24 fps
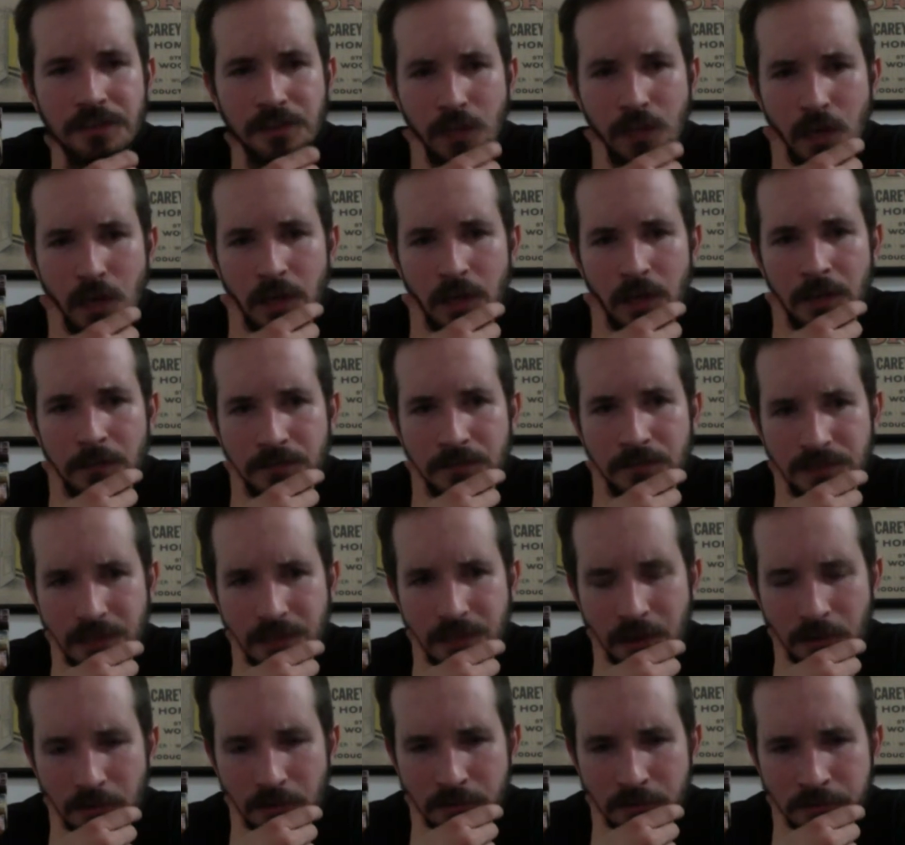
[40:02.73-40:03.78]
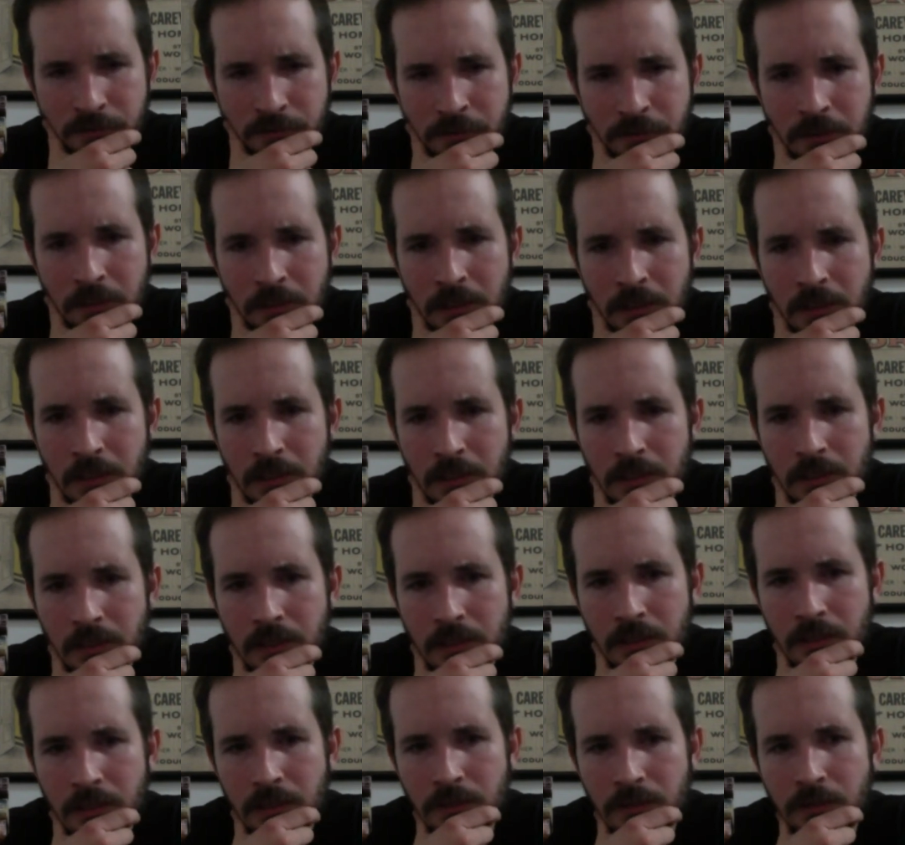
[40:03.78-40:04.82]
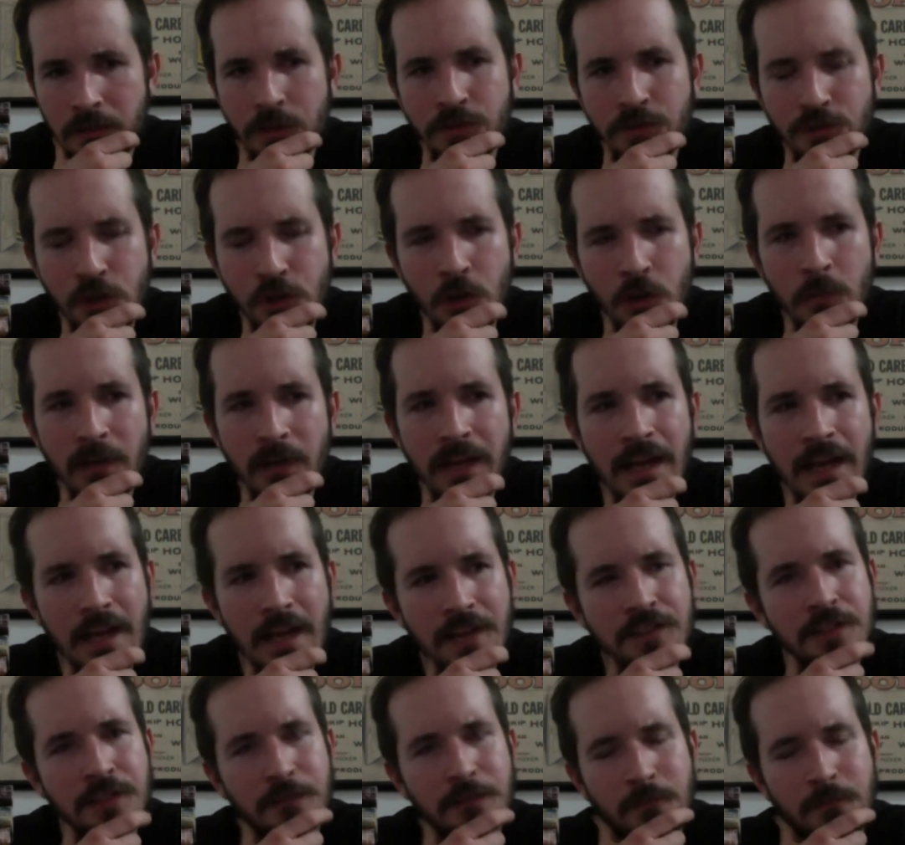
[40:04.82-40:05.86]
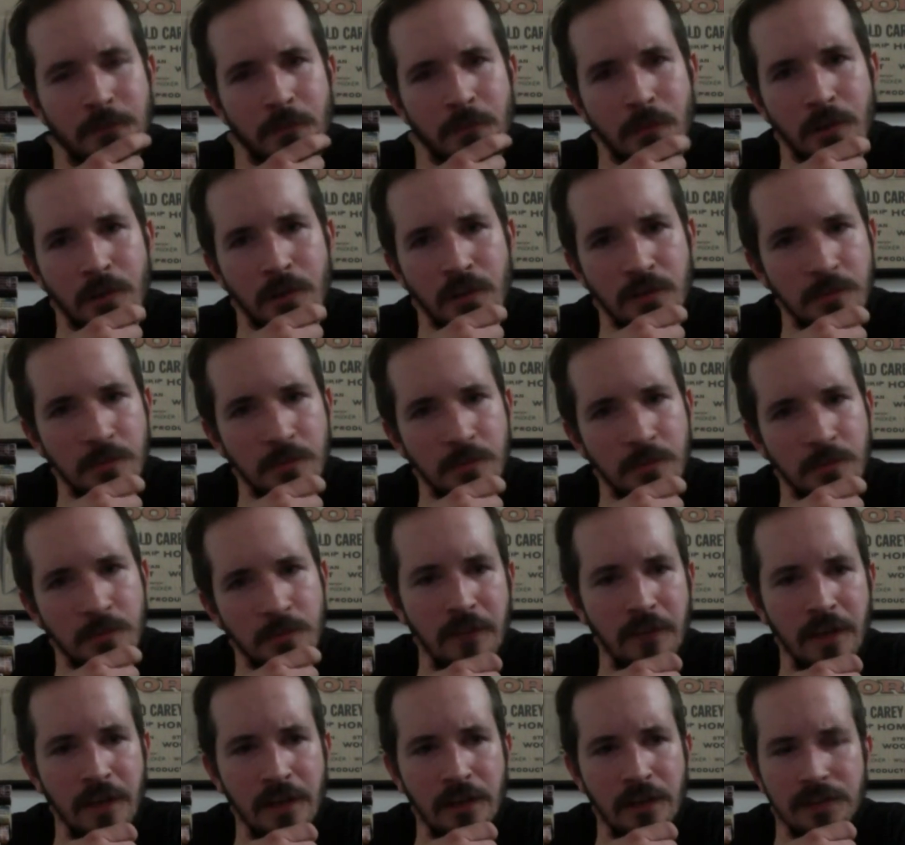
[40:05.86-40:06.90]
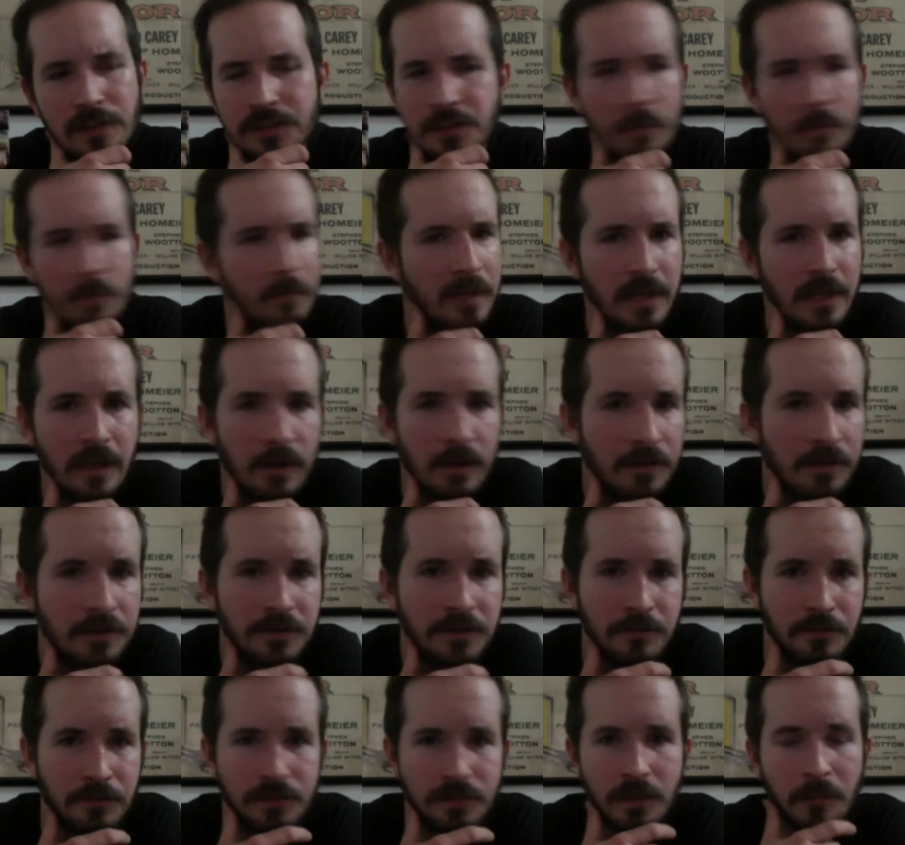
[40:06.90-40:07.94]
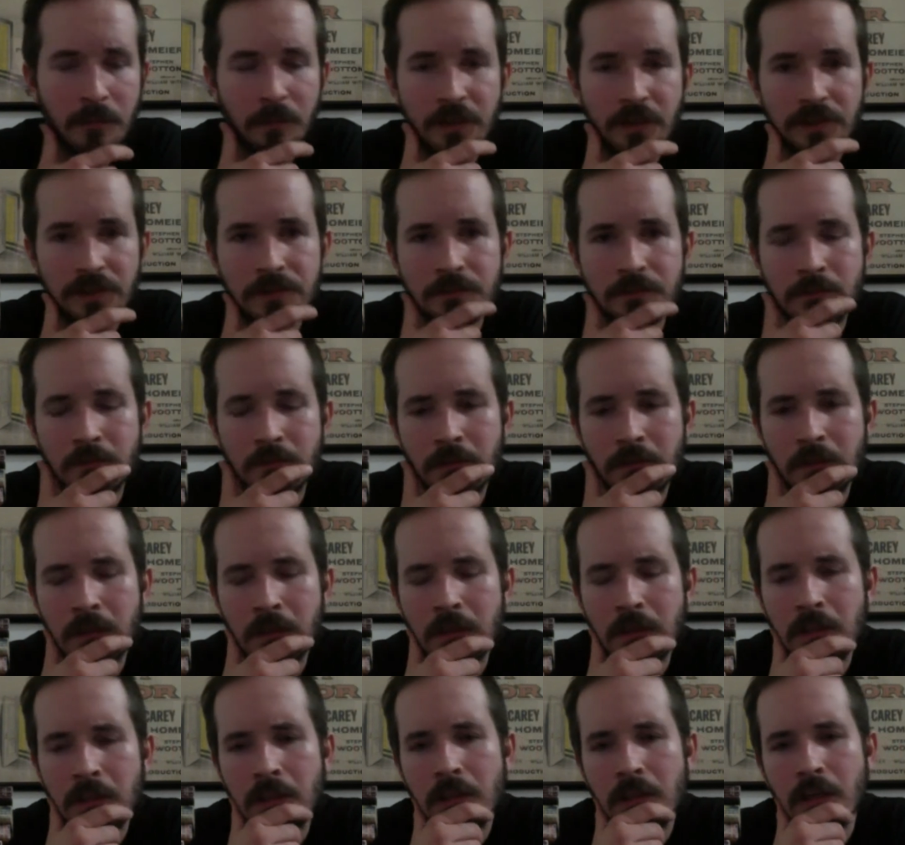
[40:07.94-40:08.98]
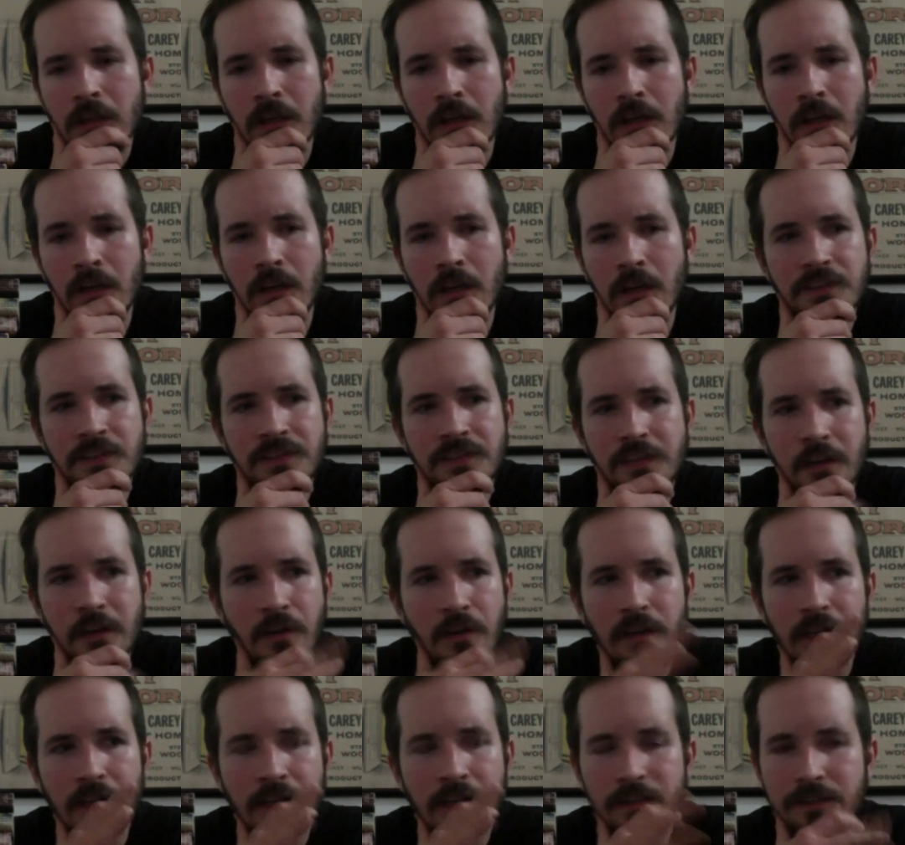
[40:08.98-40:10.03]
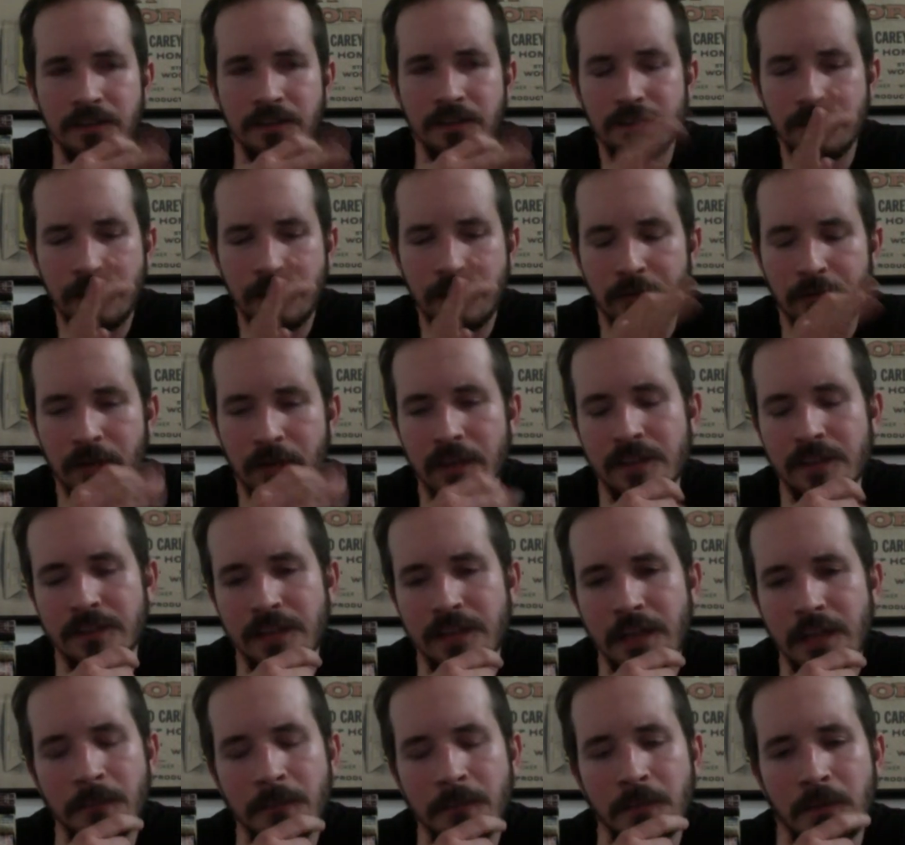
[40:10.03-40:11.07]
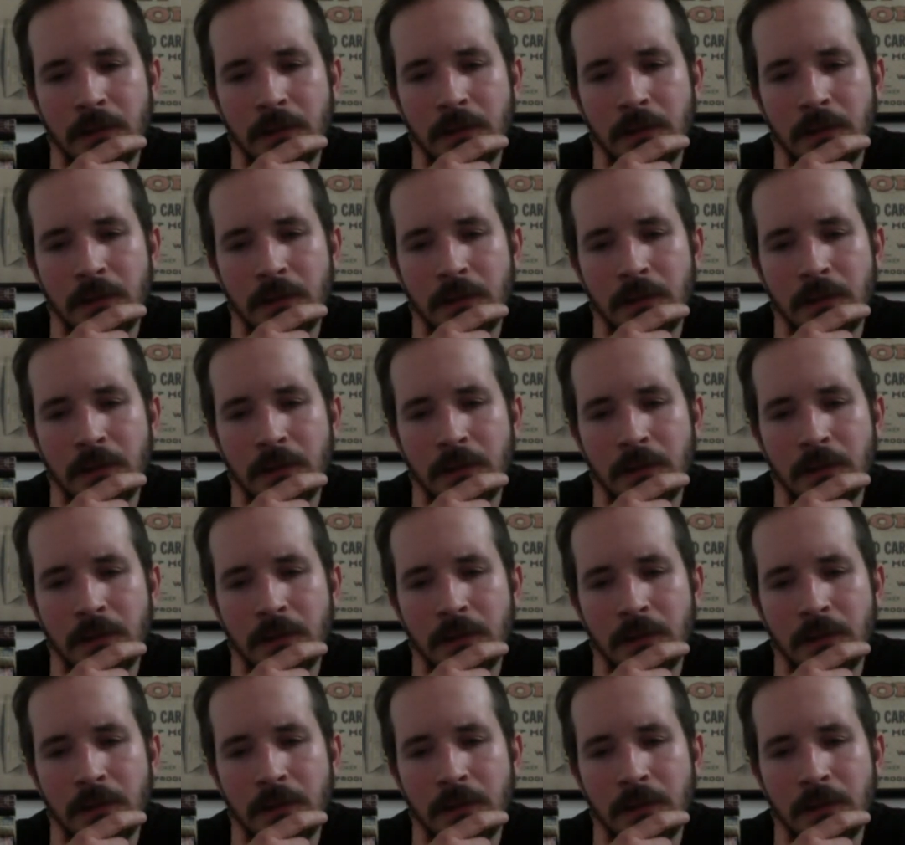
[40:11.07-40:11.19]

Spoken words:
Long himself, there's nobody actually from the books. Billy Vale is somebody else for some reason. His surrogate is, I forget his name.